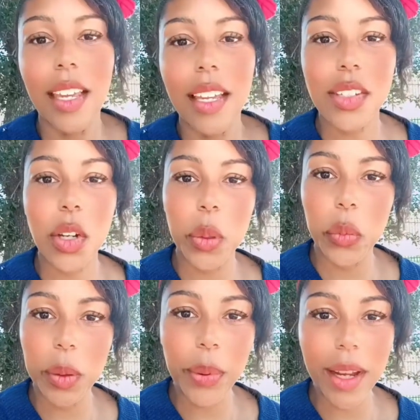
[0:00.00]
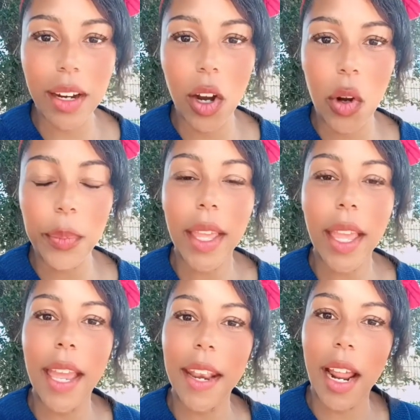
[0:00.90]
So we went back home,
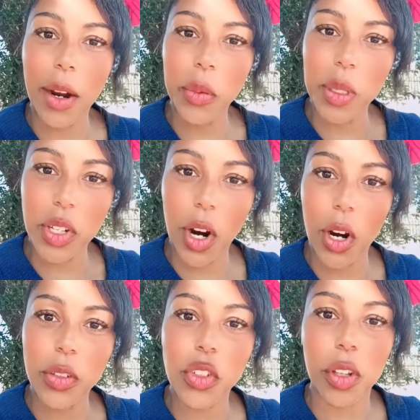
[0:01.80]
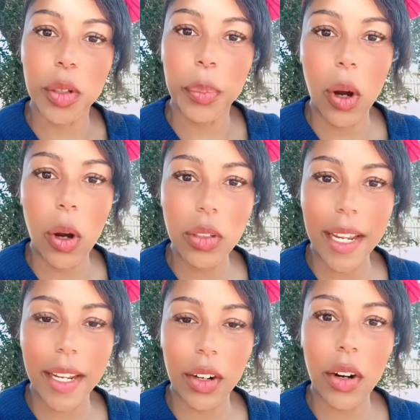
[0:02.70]
and I returned to the poll
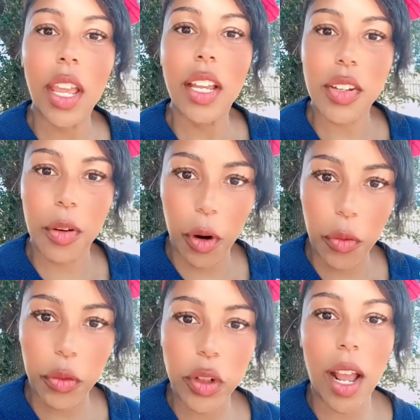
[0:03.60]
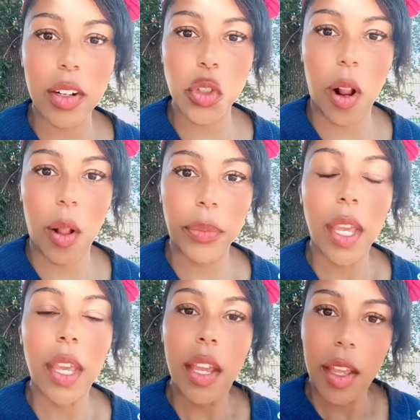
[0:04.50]
later to vote for Donald Trump.
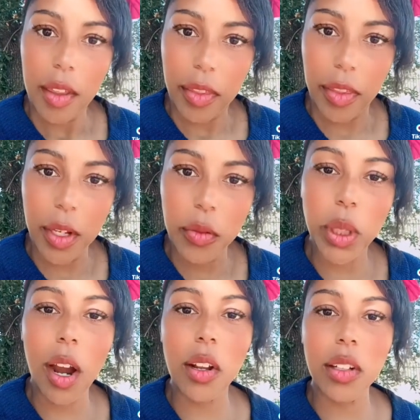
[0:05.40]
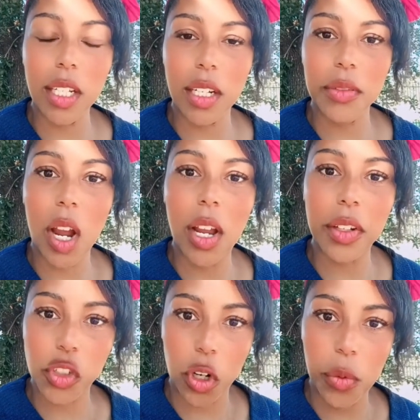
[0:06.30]
Then we all lived under
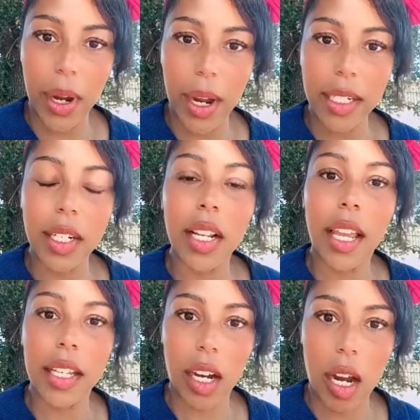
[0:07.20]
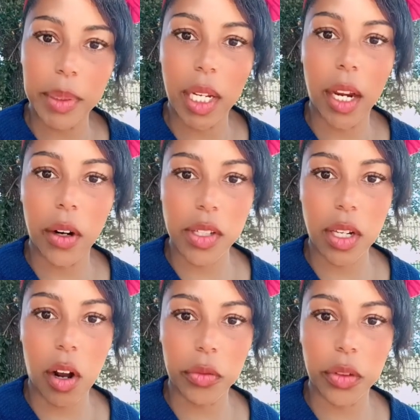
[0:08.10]
Joe Biden and Kamala Harris in
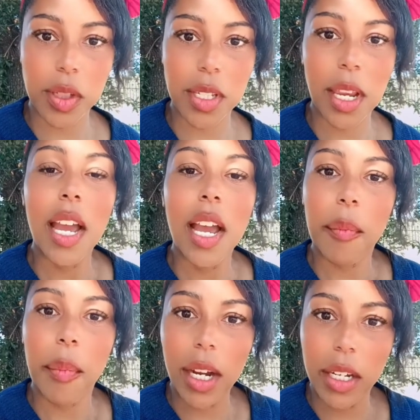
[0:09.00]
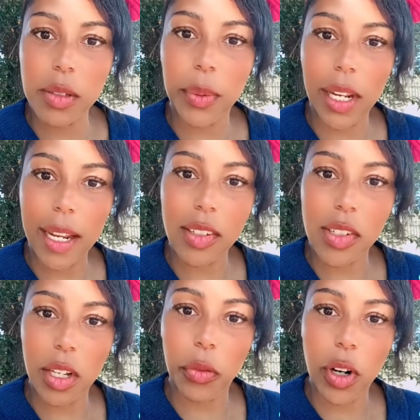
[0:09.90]
office. My husband got to
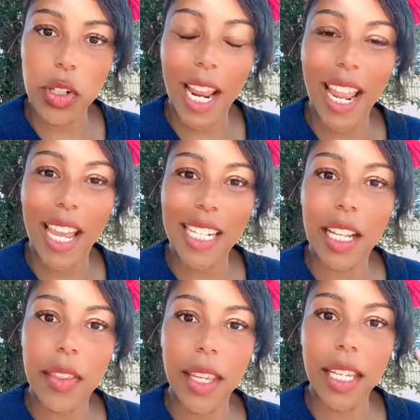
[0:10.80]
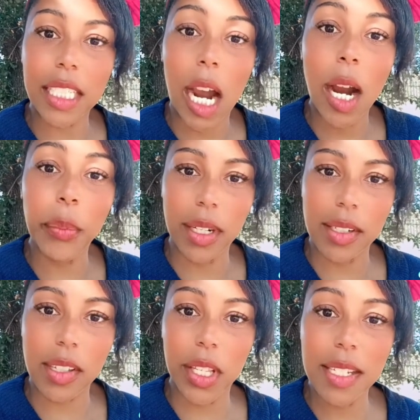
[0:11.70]
see firsthand the
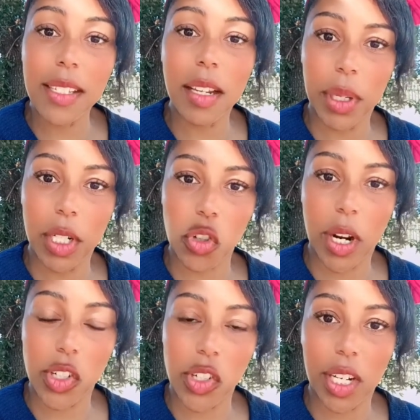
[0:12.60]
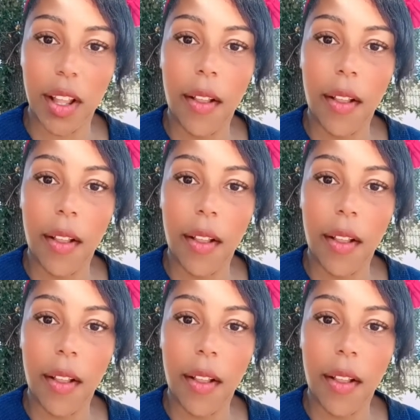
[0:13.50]
incompetence of this administration.